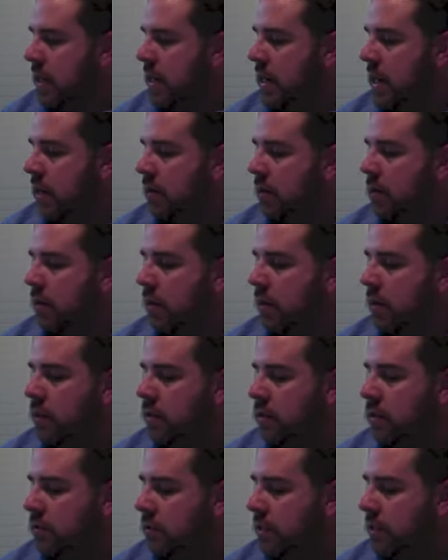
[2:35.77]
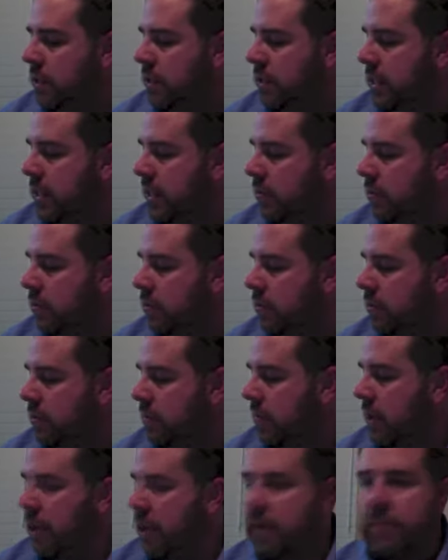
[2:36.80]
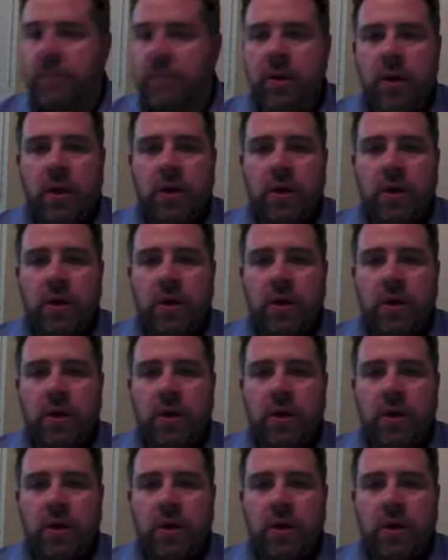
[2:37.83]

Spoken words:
Now you'll also see down towards the bottom,